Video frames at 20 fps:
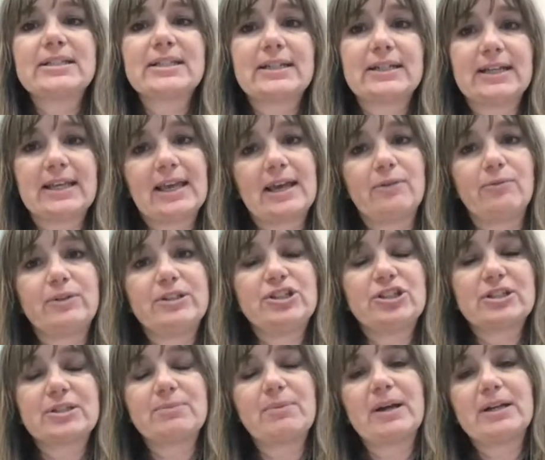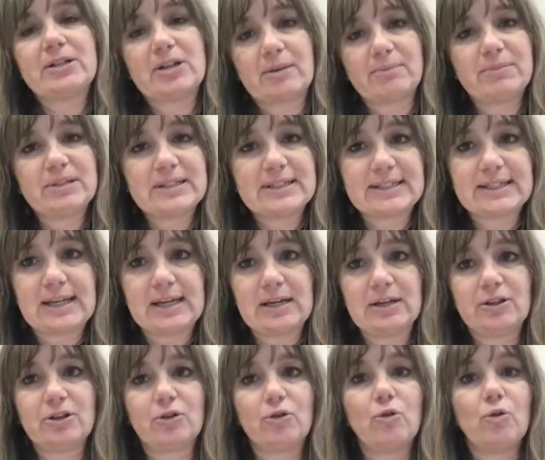And again, we just might not be
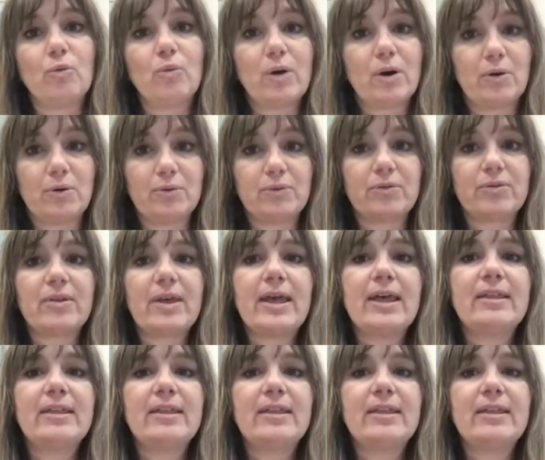seeing the growth